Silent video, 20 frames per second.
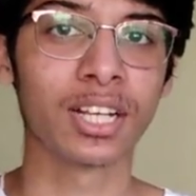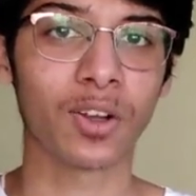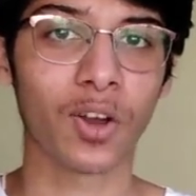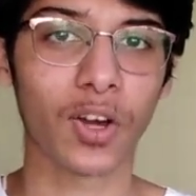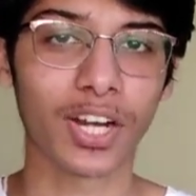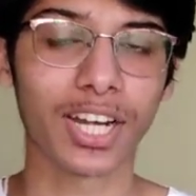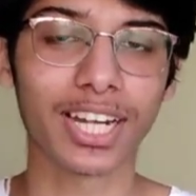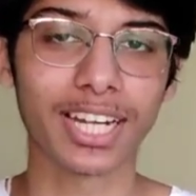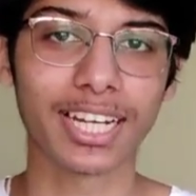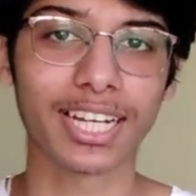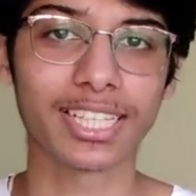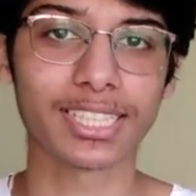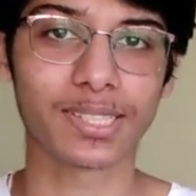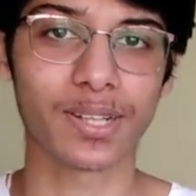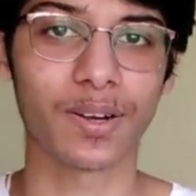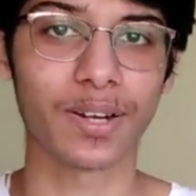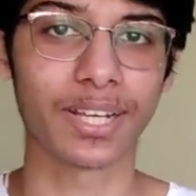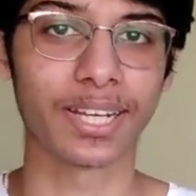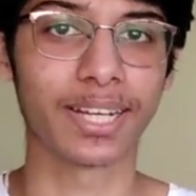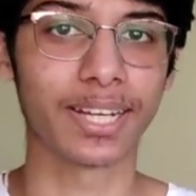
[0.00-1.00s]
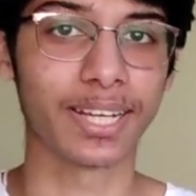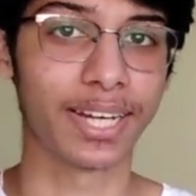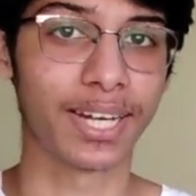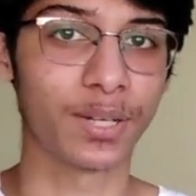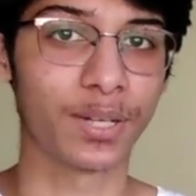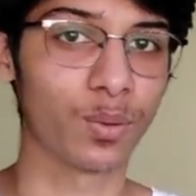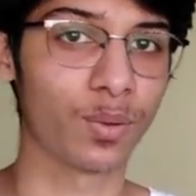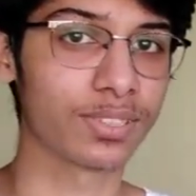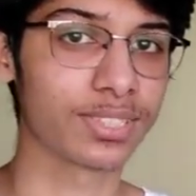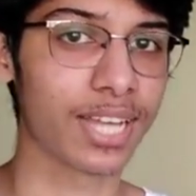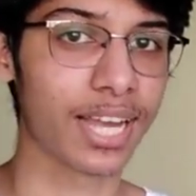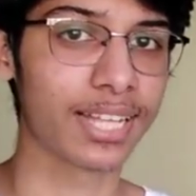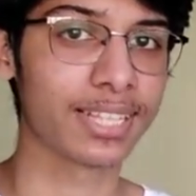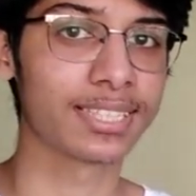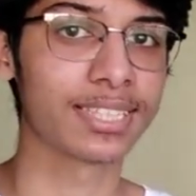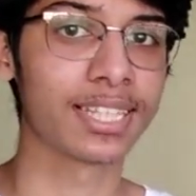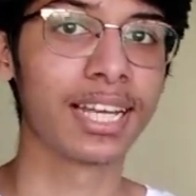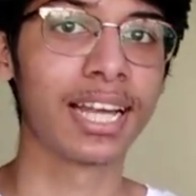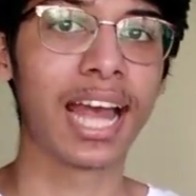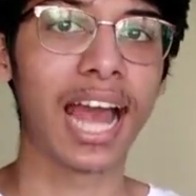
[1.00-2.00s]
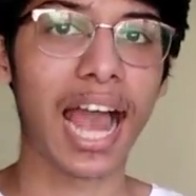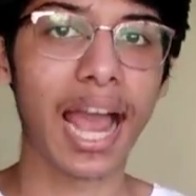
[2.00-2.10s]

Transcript: currently studying Grade Science.